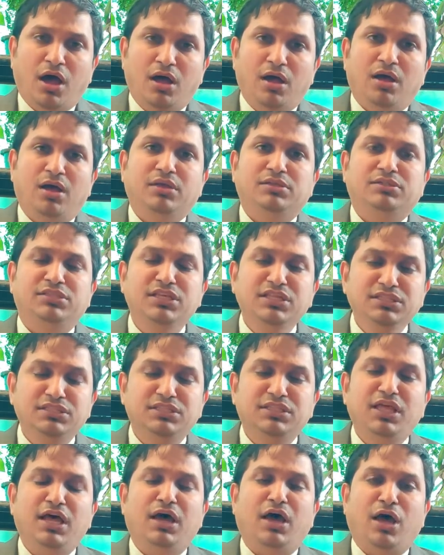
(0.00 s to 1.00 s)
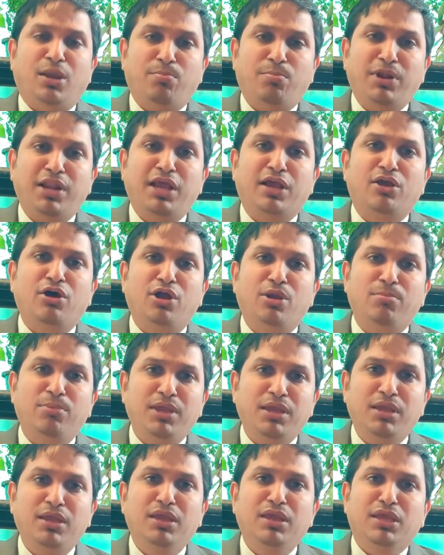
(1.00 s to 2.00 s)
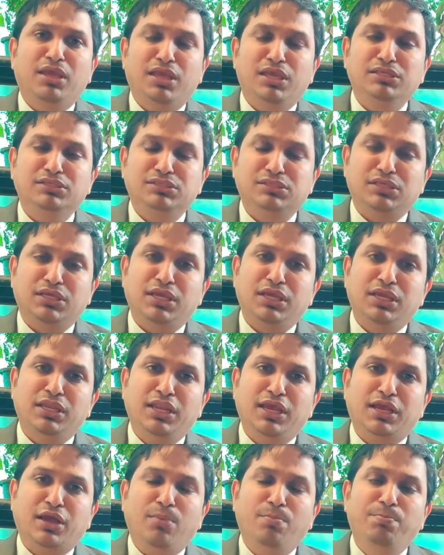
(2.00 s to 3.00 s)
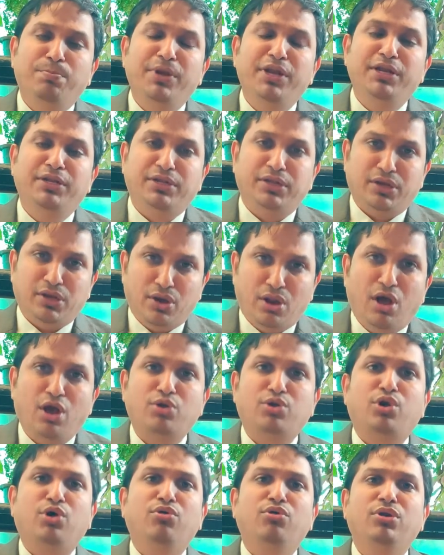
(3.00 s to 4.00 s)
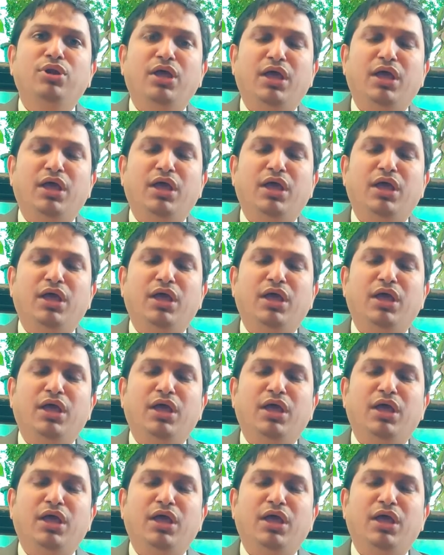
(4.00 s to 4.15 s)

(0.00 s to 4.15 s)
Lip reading: since the urban economy is in a complete lockdown,